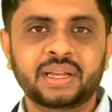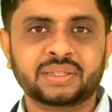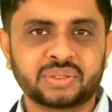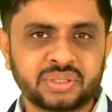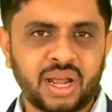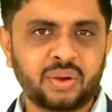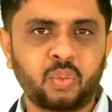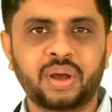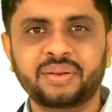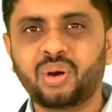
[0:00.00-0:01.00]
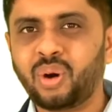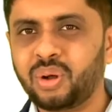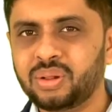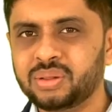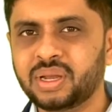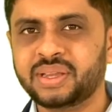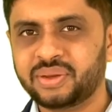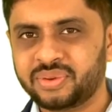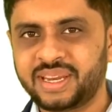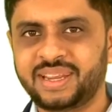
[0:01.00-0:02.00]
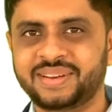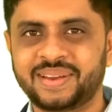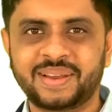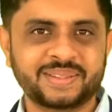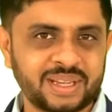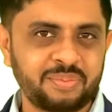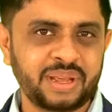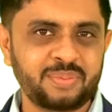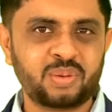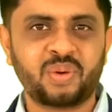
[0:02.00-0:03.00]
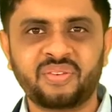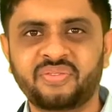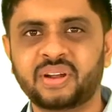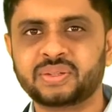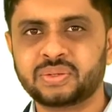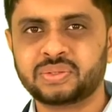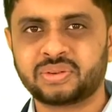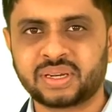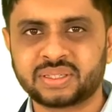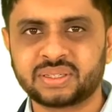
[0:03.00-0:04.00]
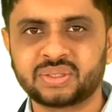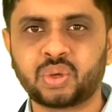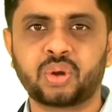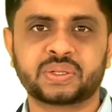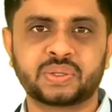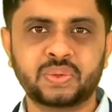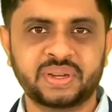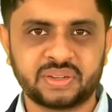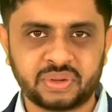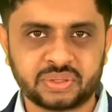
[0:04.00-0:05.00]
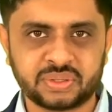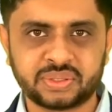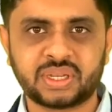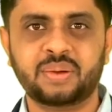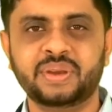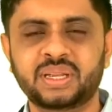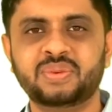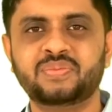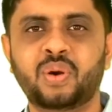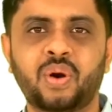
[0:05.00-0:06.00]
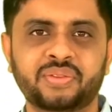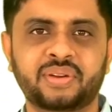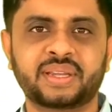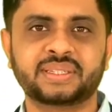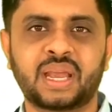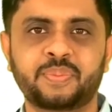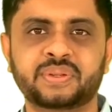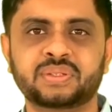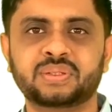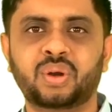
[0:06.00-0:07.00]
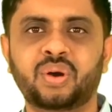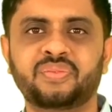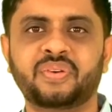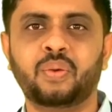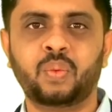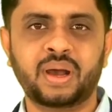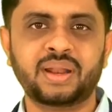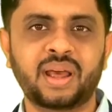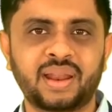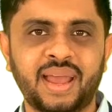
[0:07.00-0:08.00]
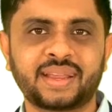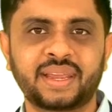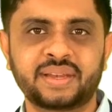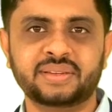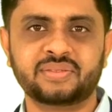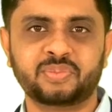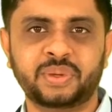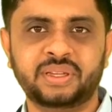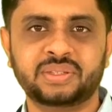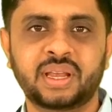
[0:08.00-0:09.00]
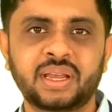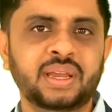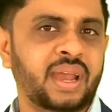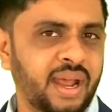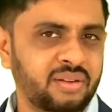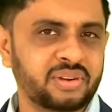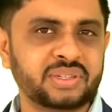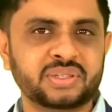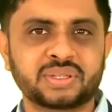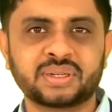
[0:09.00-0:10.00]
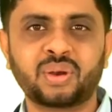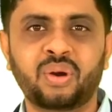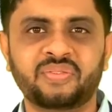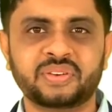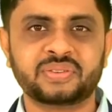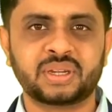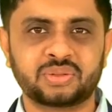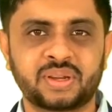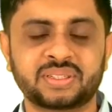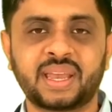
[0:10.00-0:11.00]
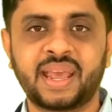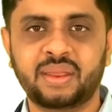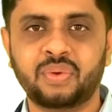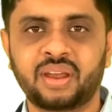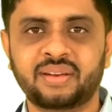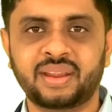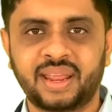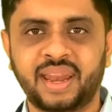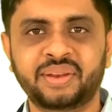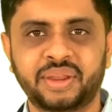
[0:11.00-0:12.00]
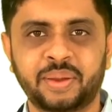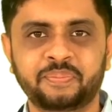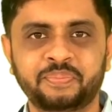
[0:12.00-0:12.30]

To start one, all you need is a minimum of 2 directors or 2 individuals, a minimum authorized capital of 1 lakh Indian rupees, and a registered office address anywhere in India.